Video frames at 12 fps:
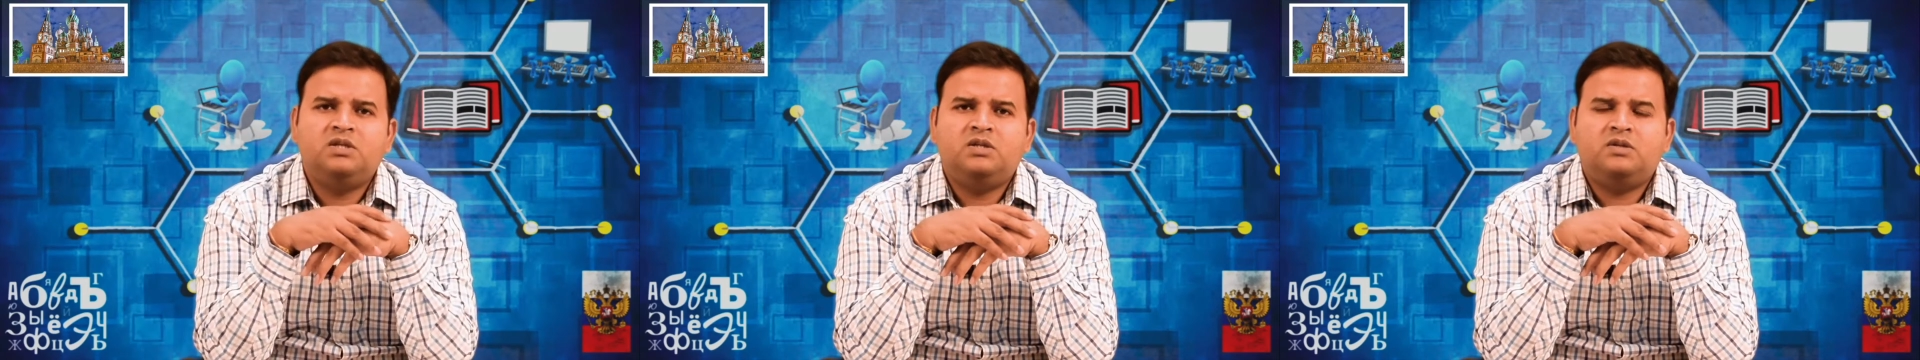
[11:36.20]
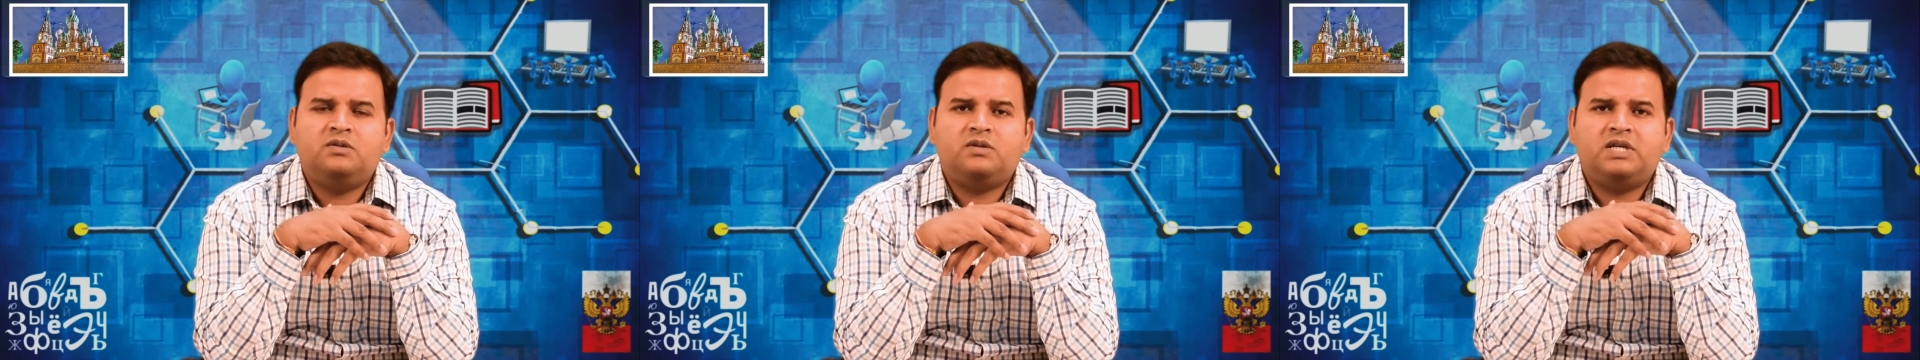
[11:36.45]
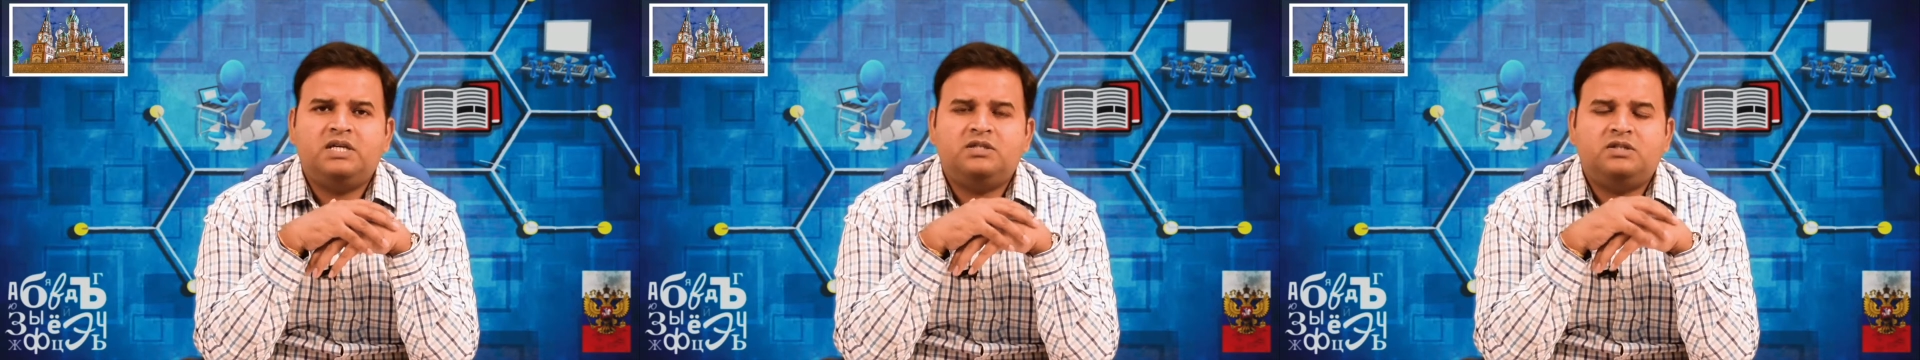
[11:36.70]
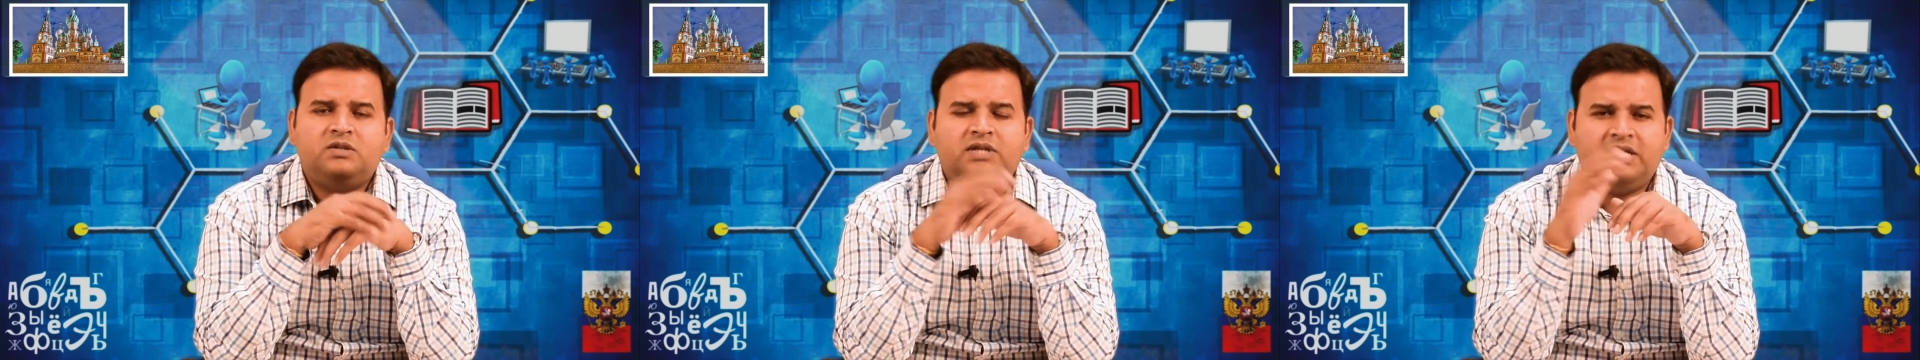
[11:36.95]
Okay,
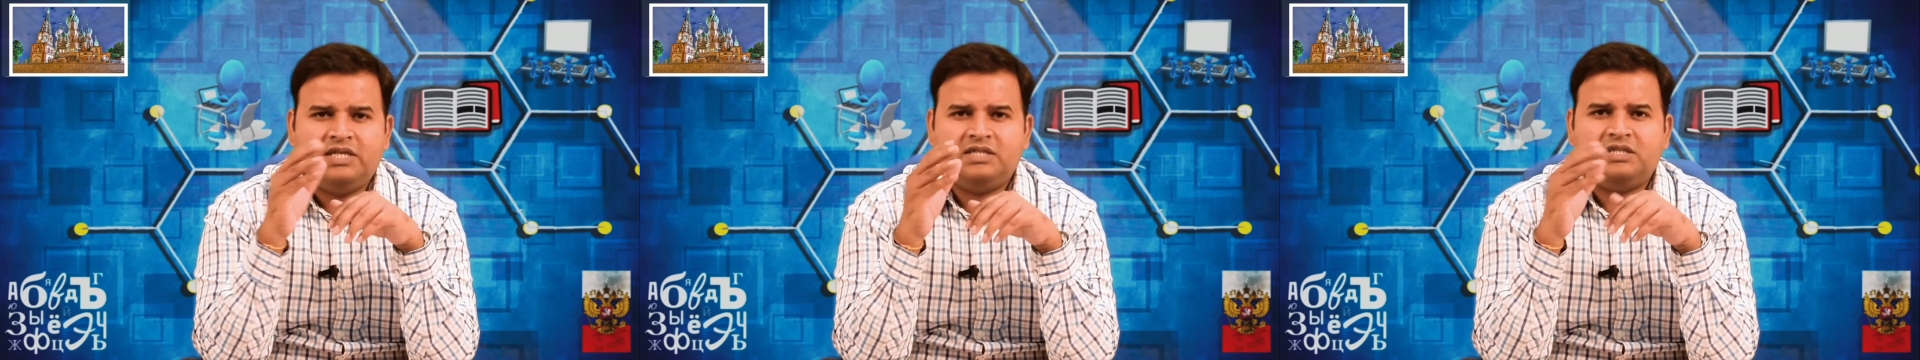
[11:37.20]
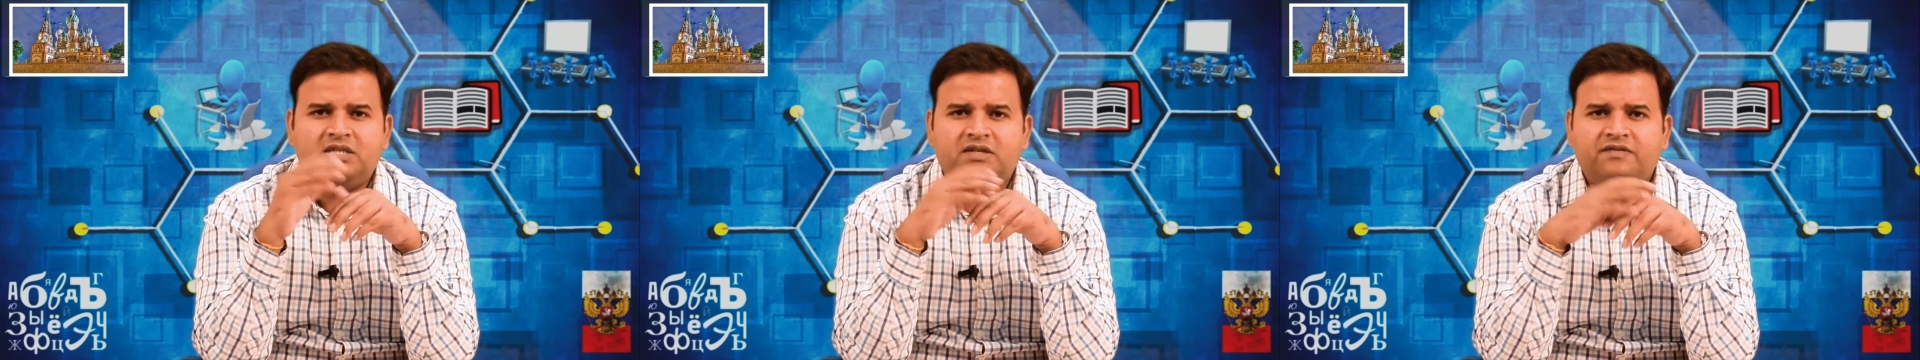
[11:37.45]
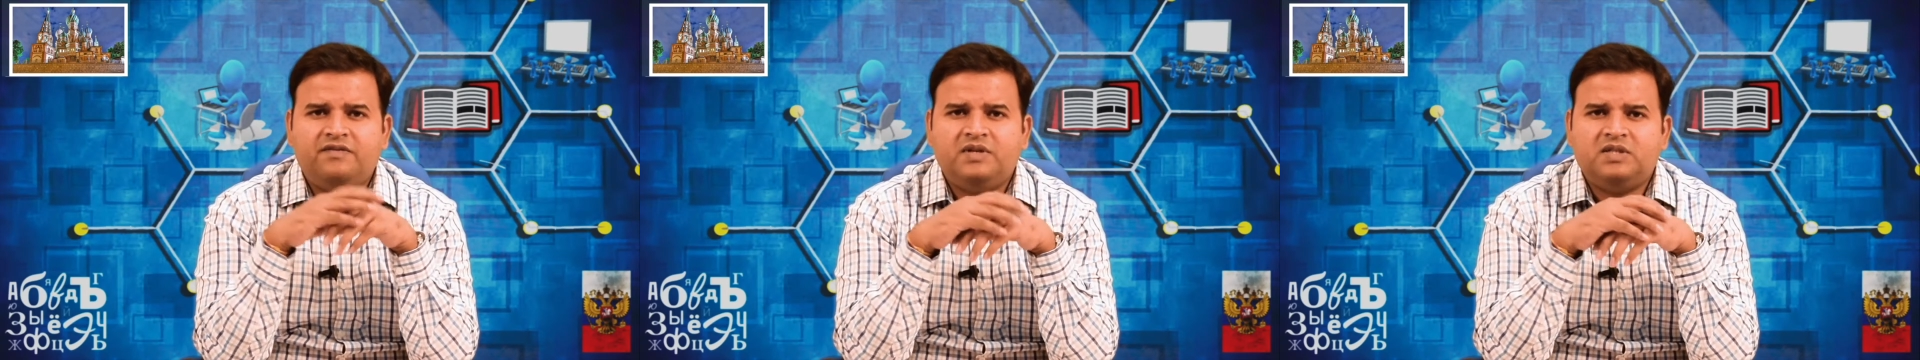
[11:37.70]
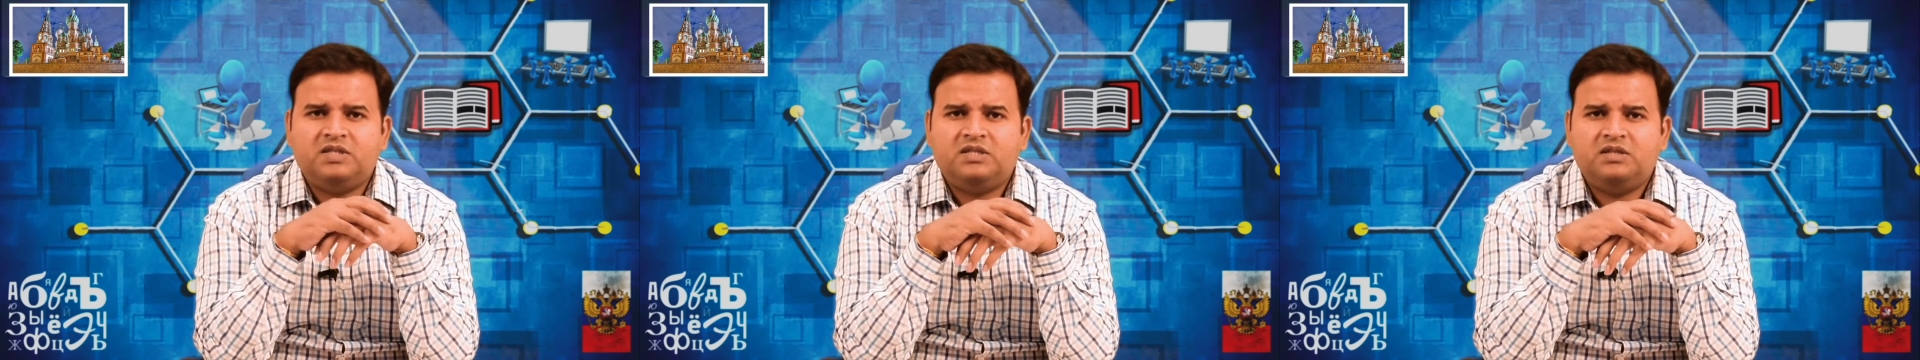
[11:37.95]
so that is the
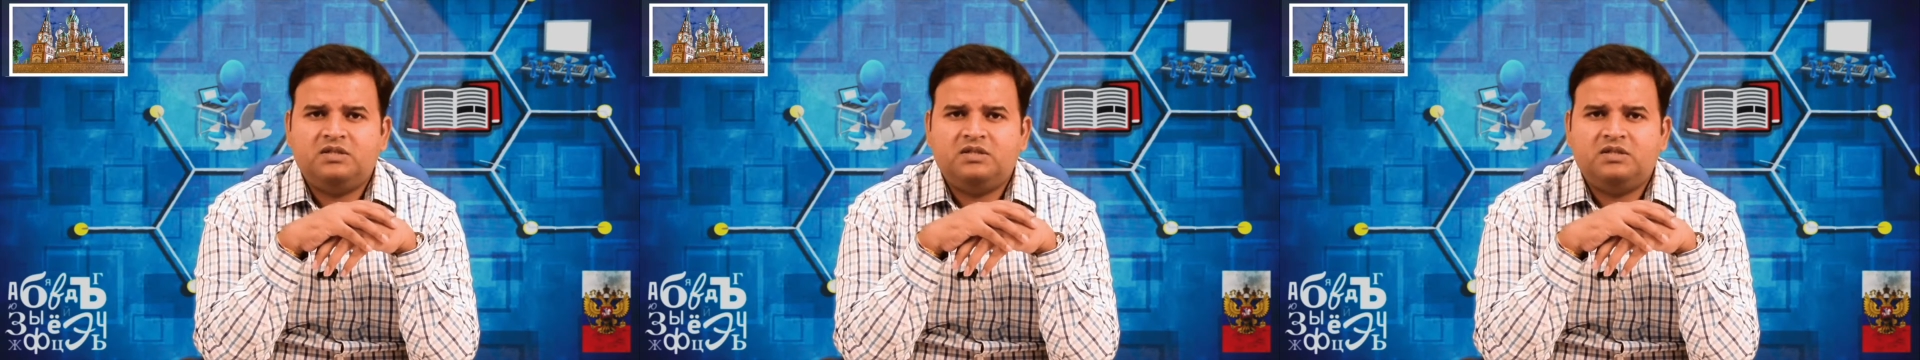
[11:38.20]
difference.